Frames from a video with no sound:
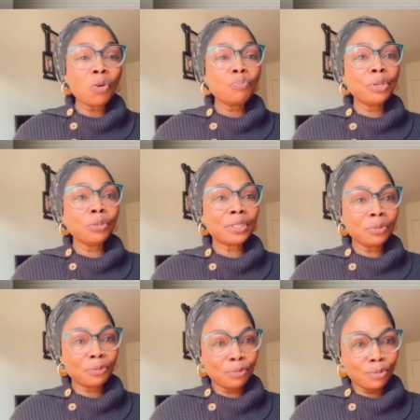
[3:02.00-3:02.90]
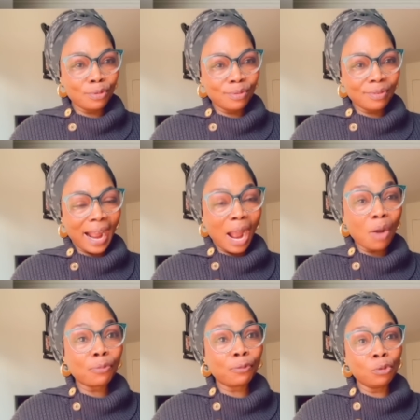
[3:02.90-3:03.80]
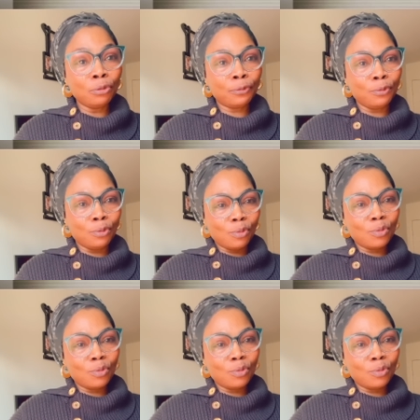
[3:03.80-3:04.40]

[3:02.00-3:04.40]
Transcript: beautiful, how fruitful,